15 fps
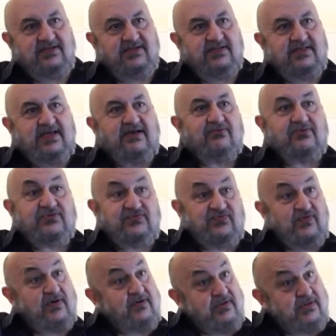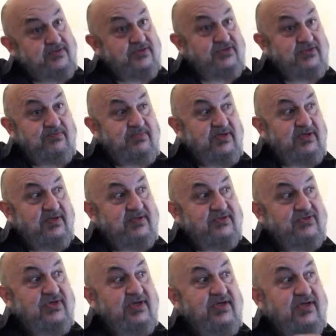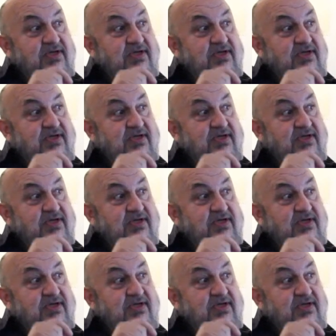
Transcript: and that was very interesting because